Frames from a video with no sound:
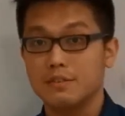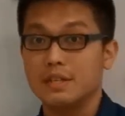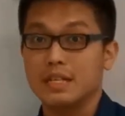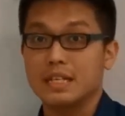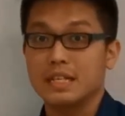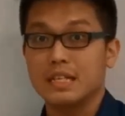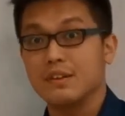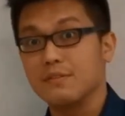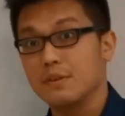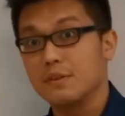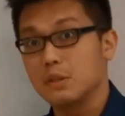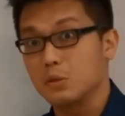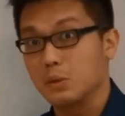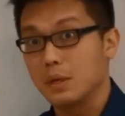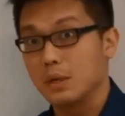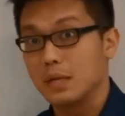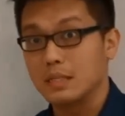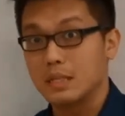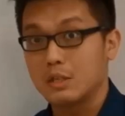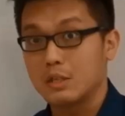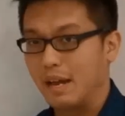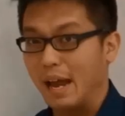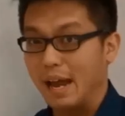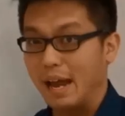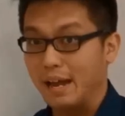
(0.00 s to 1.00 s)
already given to
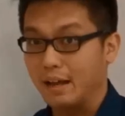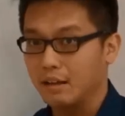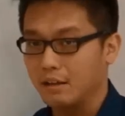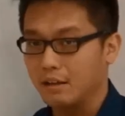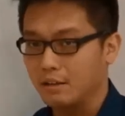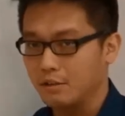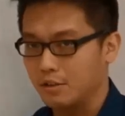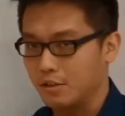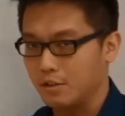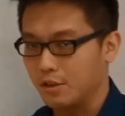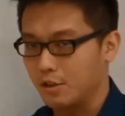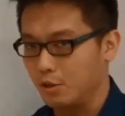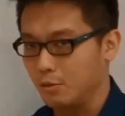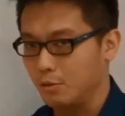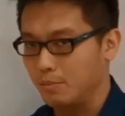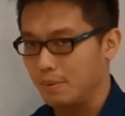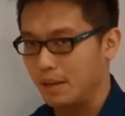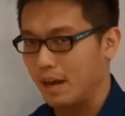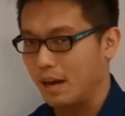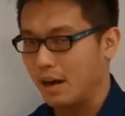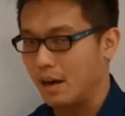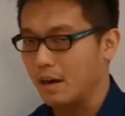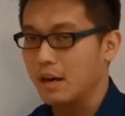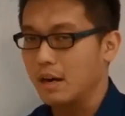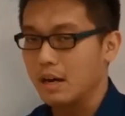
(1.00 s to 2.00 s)
us that angle
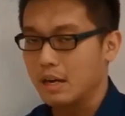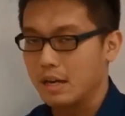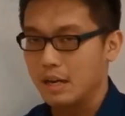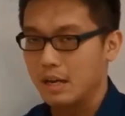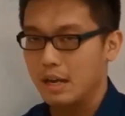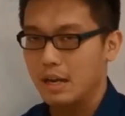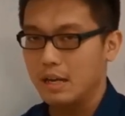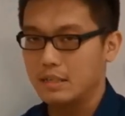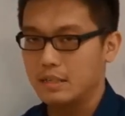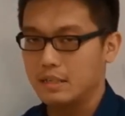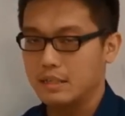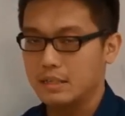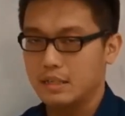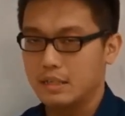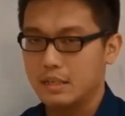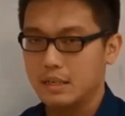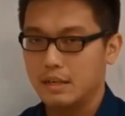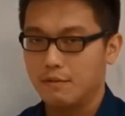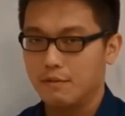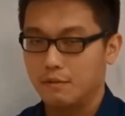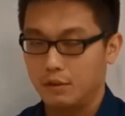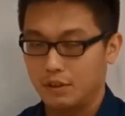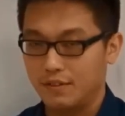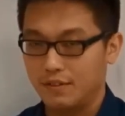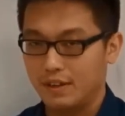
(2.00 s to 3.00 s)
QPR is
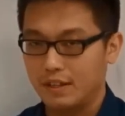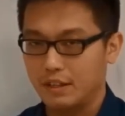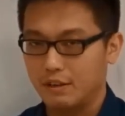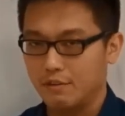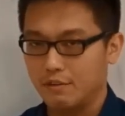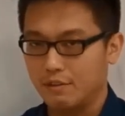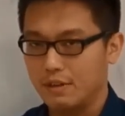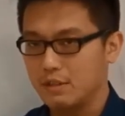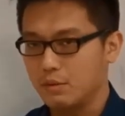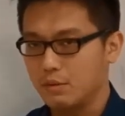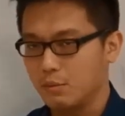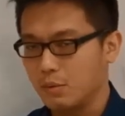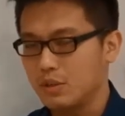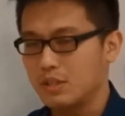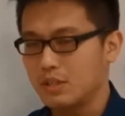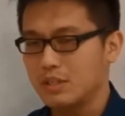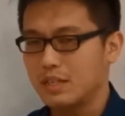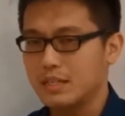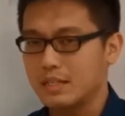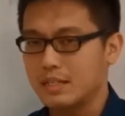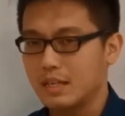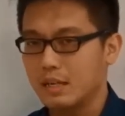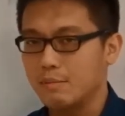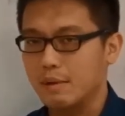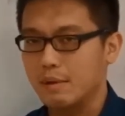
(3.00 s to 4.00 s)
45 degrees, which is the
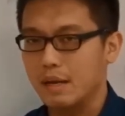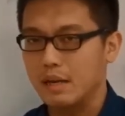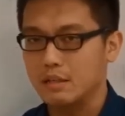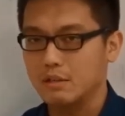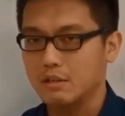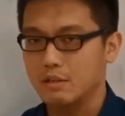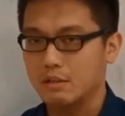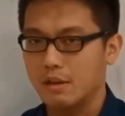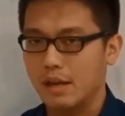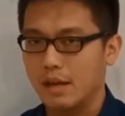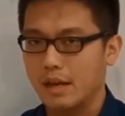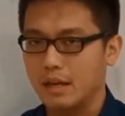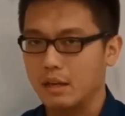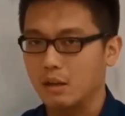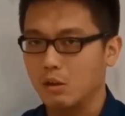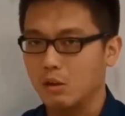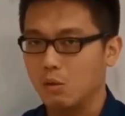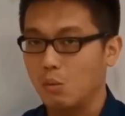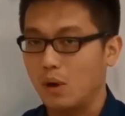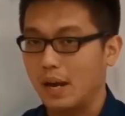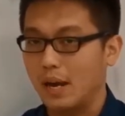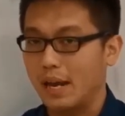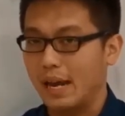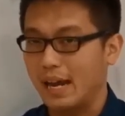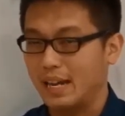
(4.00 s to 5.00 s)
same as angle
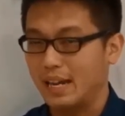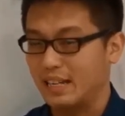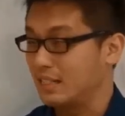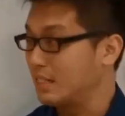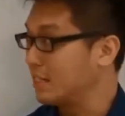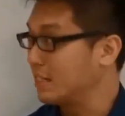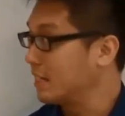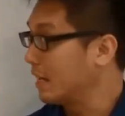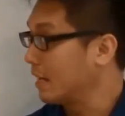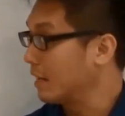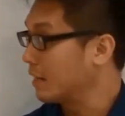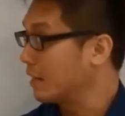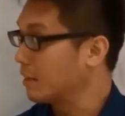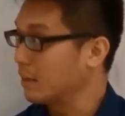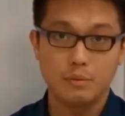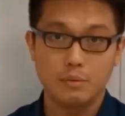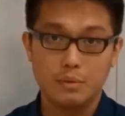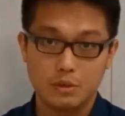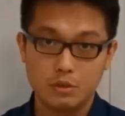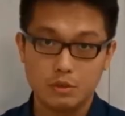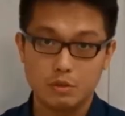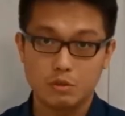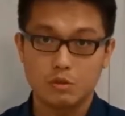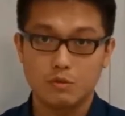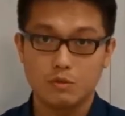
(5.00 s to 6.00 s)
YXZ, which
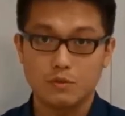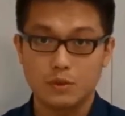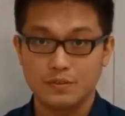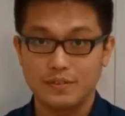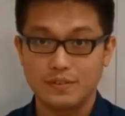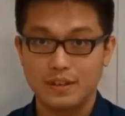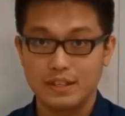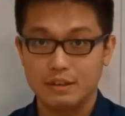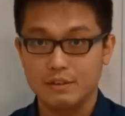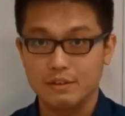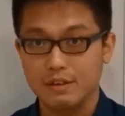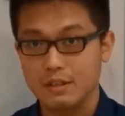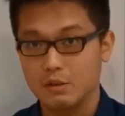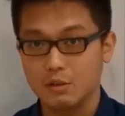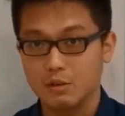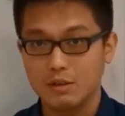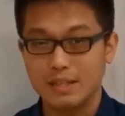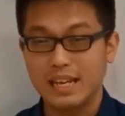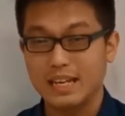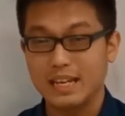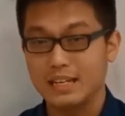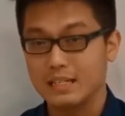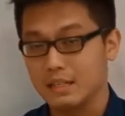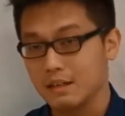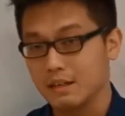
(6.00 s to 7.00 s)
is also 45 degrees. So
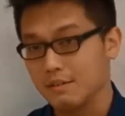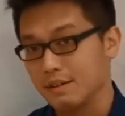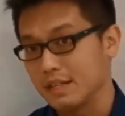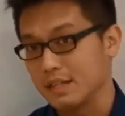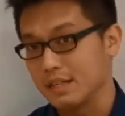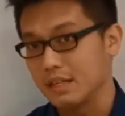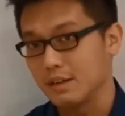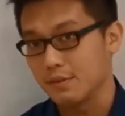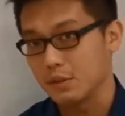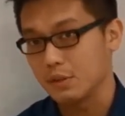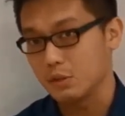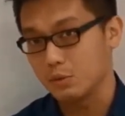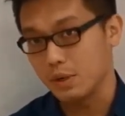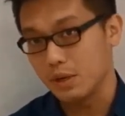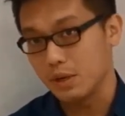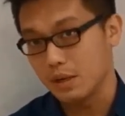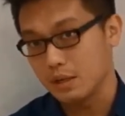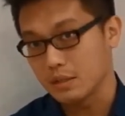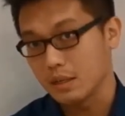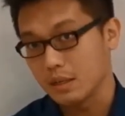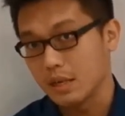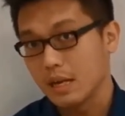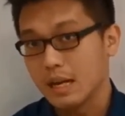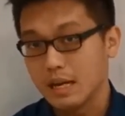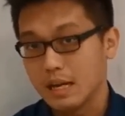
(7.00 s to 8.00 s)
that is already given to
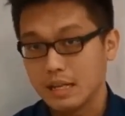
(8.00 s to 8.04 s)
us.